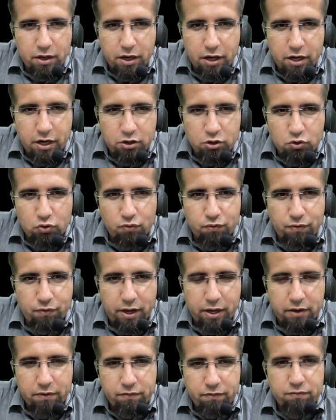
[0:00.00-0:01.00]
into
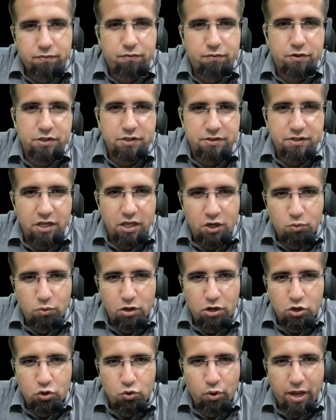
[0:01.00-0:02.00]
5, which is
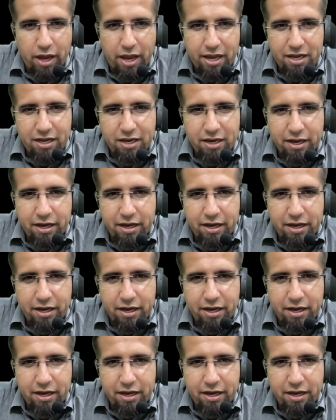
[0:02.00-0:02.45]
equal to n